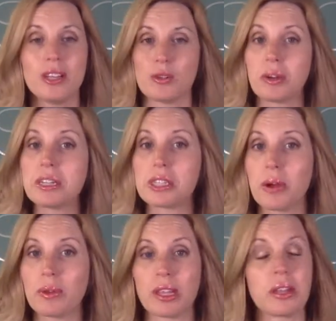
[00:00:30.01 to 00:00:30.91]
So we're going to
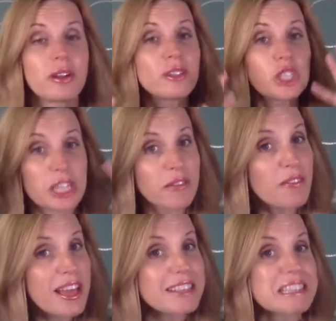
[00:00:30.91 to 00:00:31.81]
start with a little Qi
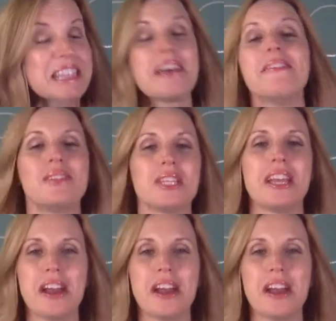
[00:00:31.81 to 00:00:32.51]
facelift.